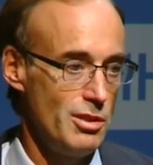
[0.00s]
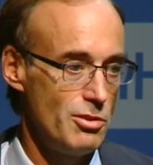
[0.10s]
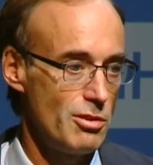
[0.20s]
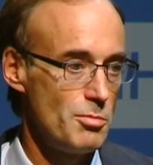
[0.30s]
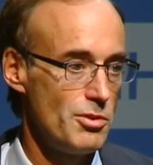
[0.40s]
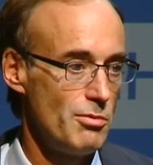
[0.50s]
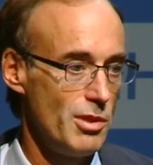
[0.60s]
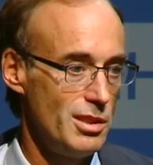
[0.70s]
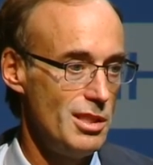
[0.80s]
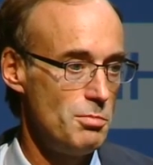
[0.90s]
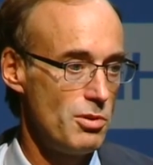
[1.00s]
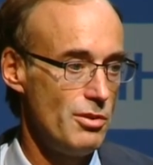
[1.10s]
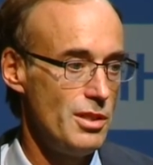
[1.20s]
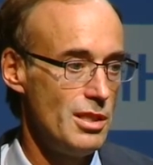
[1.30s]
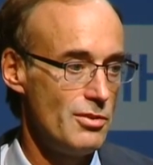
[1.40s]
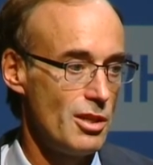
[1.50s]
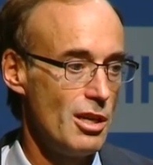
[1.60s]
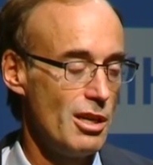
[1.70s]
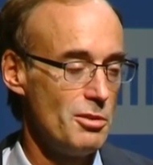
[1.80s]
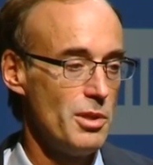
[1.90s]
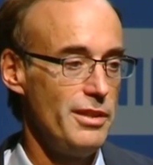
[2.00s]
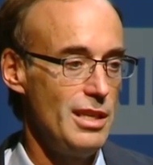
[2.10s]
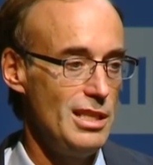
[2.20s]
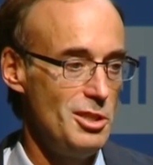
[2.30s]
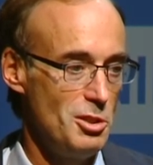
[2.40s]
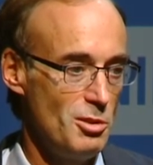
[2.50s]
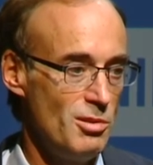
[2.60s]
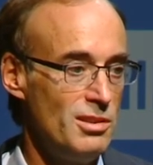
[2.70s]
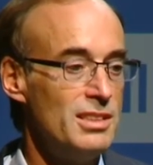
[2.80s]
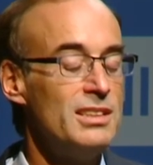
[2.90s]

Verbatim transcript: in terms of what these proteins are and what they do.